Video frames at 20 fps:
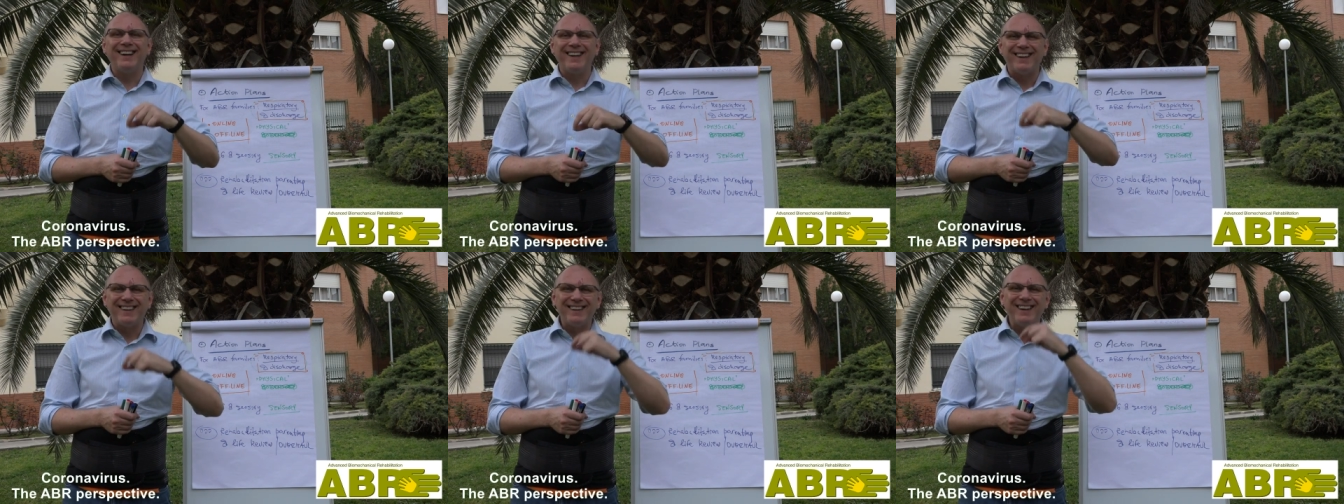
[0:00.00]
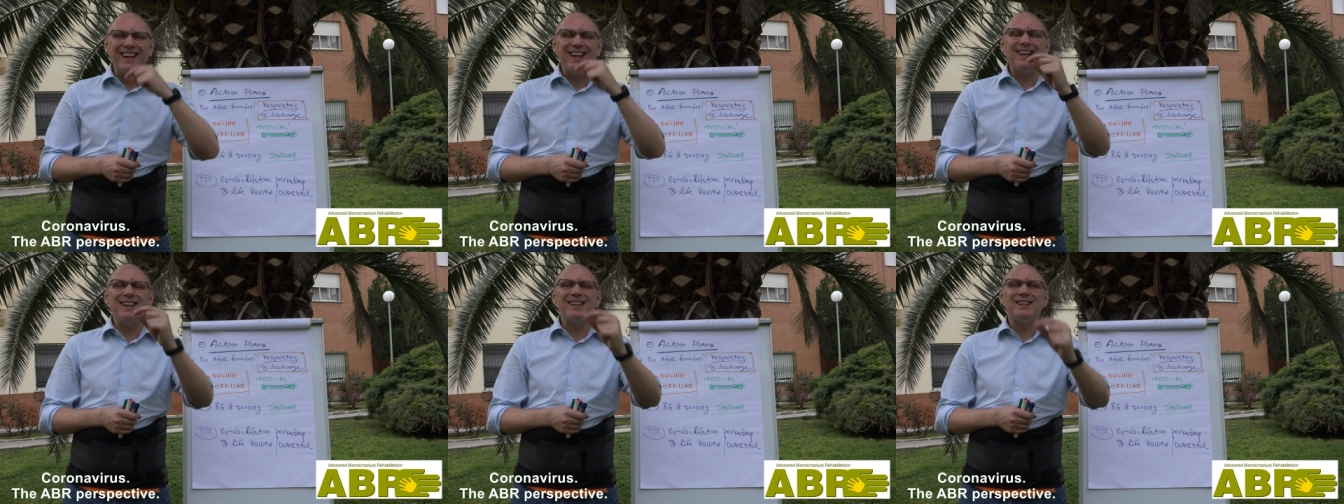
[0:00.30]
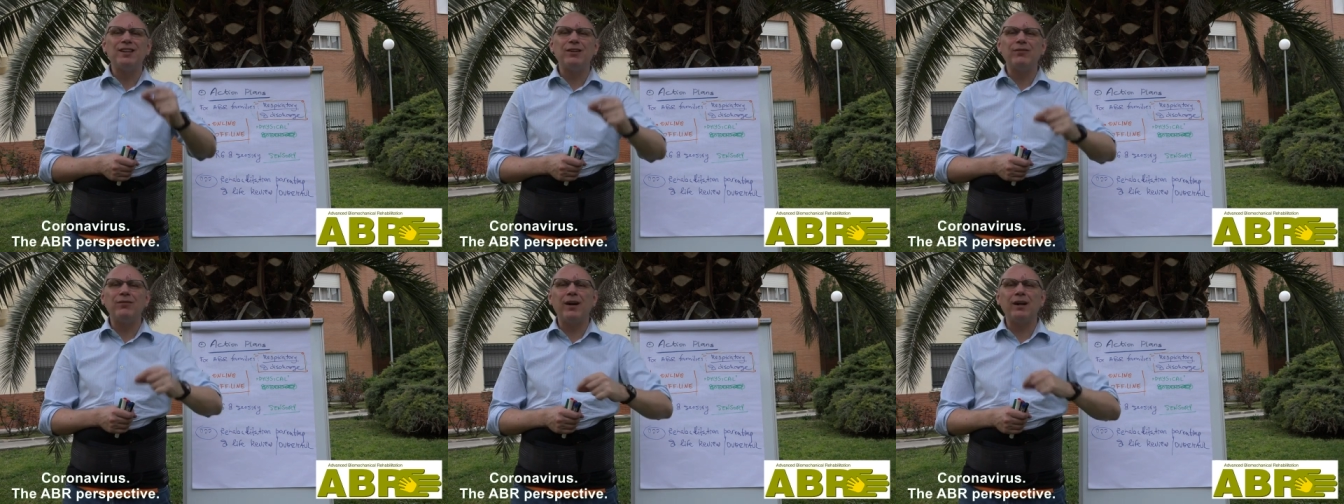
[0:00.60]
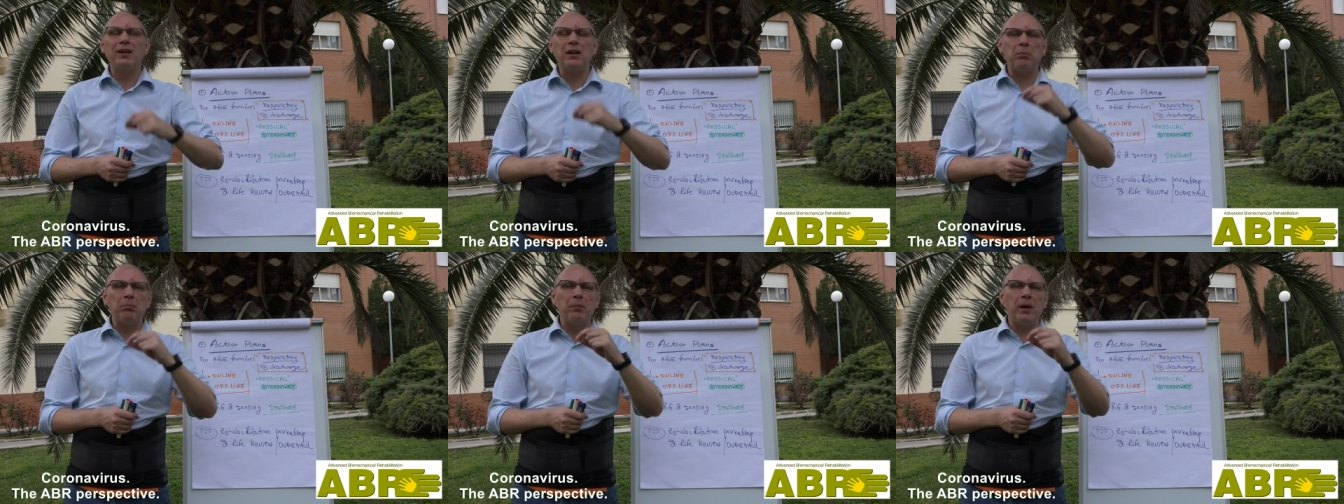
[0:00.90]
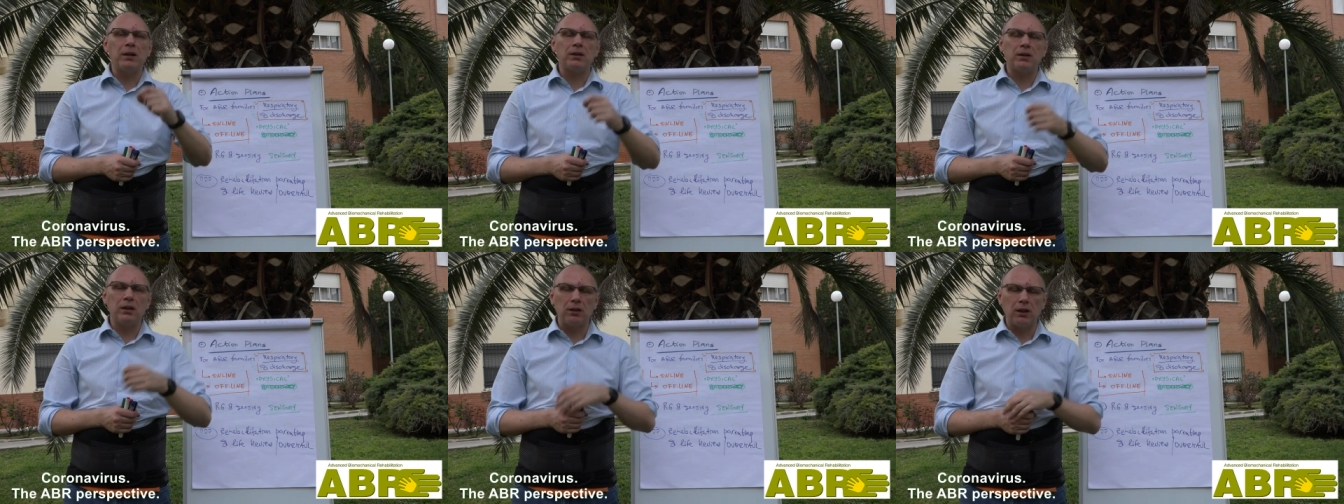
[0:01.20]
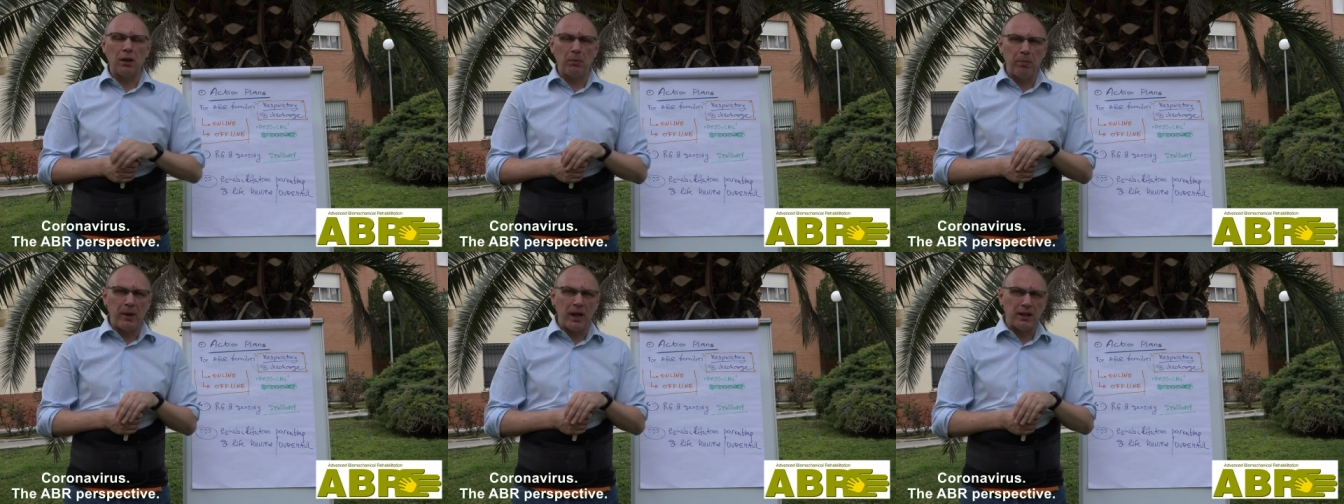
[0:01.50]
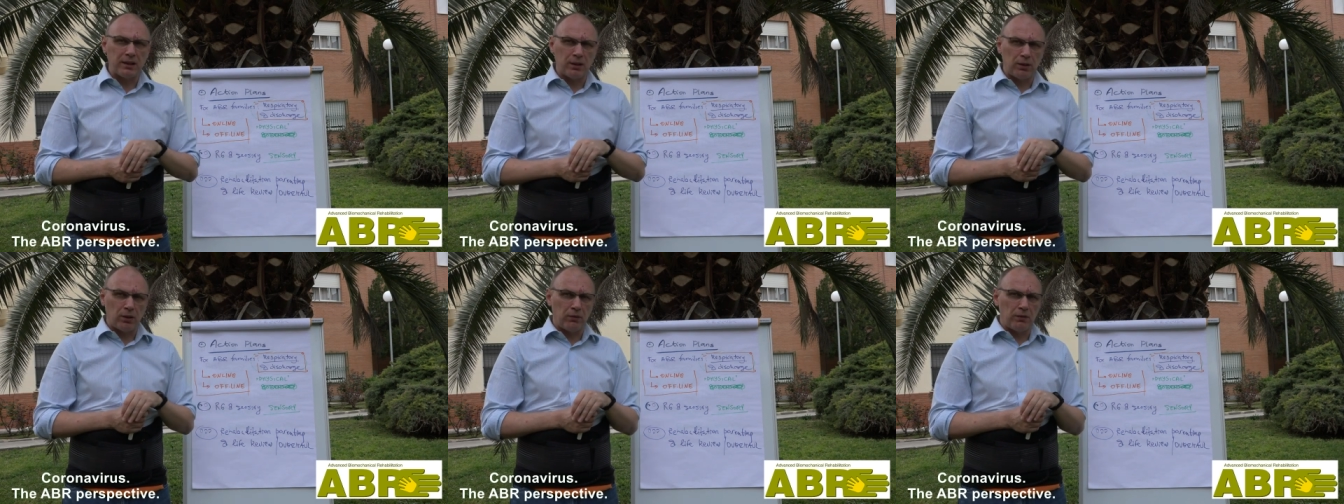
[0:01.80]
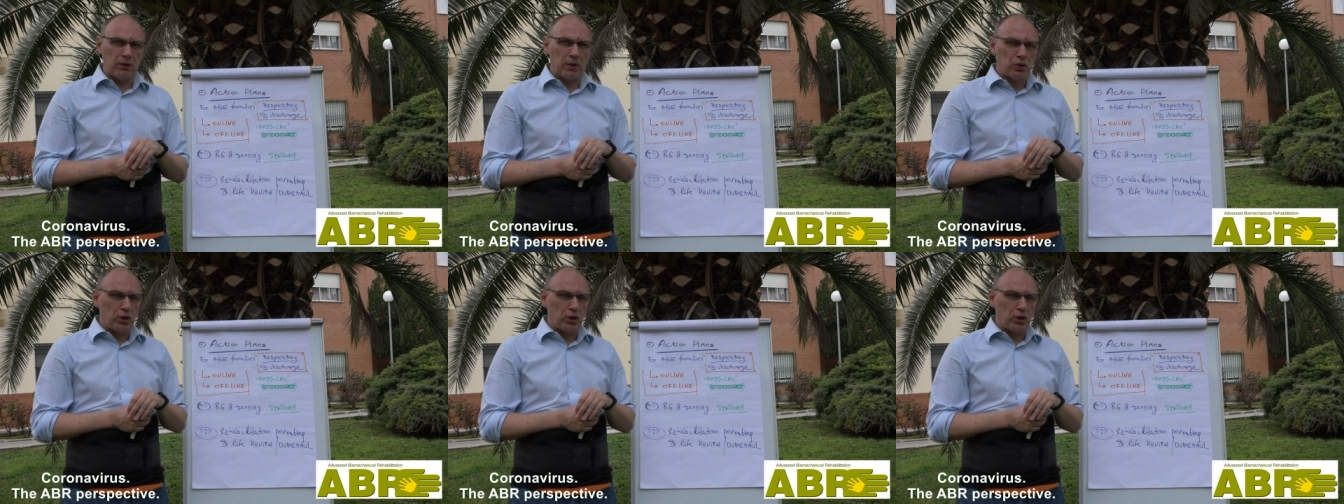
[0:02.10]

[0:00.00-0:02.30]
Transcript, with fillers: the developmental capacity of the